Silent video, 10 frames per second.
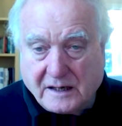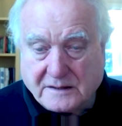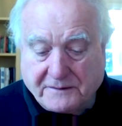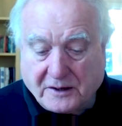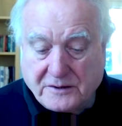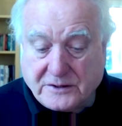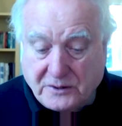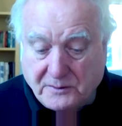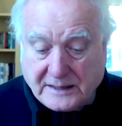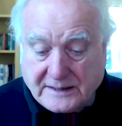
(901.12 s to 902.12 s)
as far as
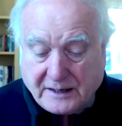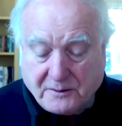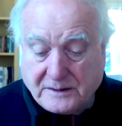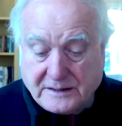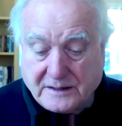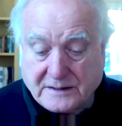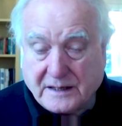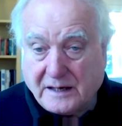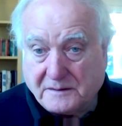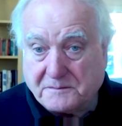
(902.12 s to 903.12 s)
US equities
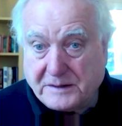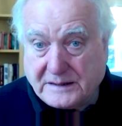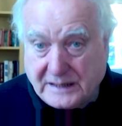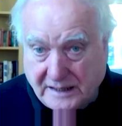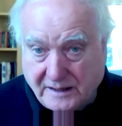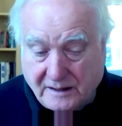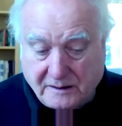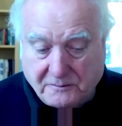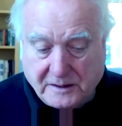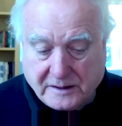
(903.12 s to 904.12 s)
in
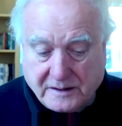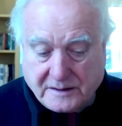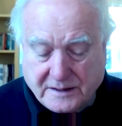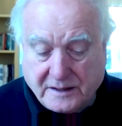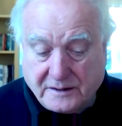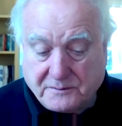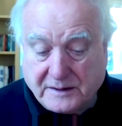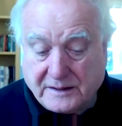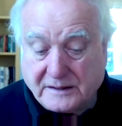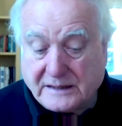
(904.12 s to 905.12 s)
particular were concerned,
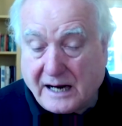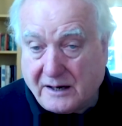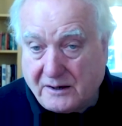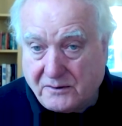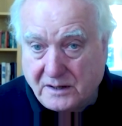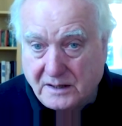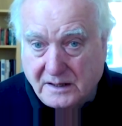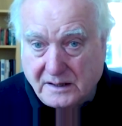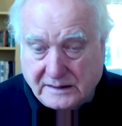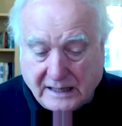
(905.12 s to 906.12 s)
with the Dow
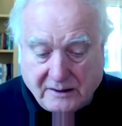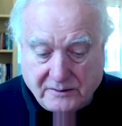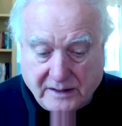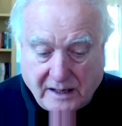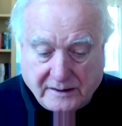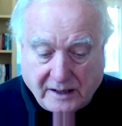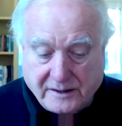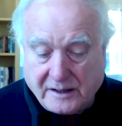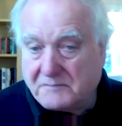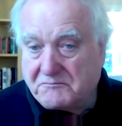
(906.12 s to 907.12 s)
down
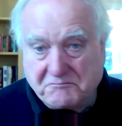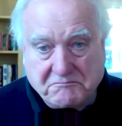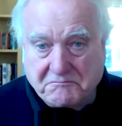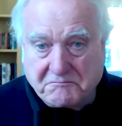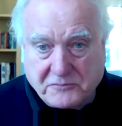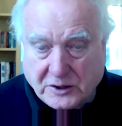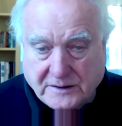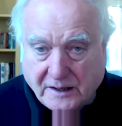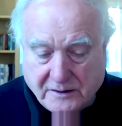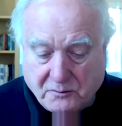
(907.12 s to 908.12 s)
another
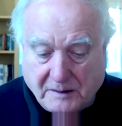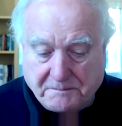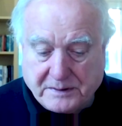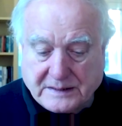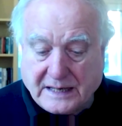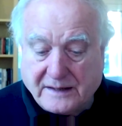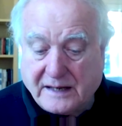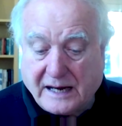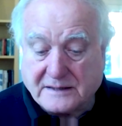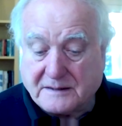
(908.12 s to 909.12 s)
just under 1%,
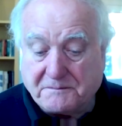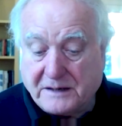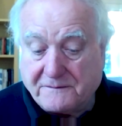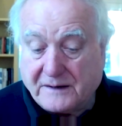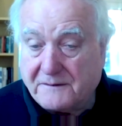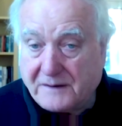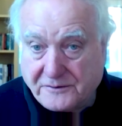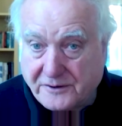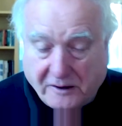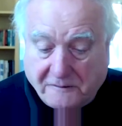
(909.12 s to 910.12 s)
the S&P
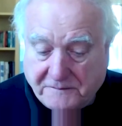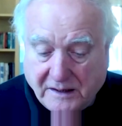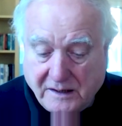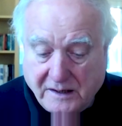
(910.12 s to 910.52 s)
500 off